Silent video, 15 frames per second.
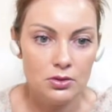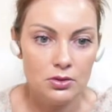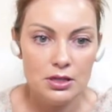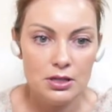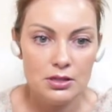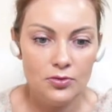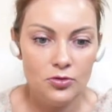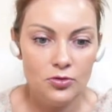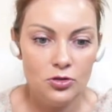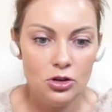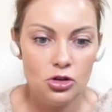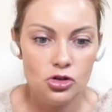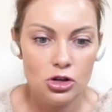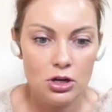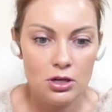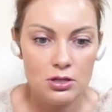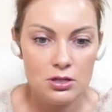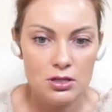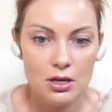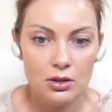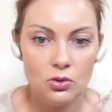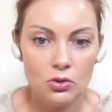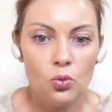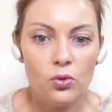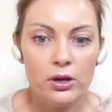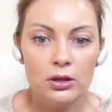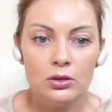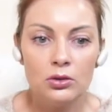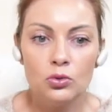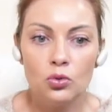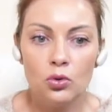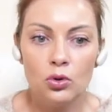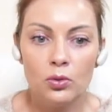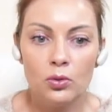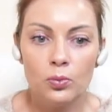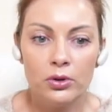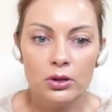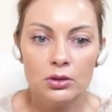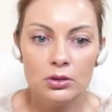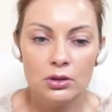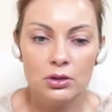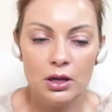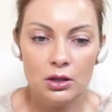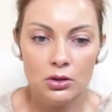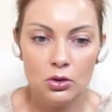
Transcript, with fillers: So this features the twin turbine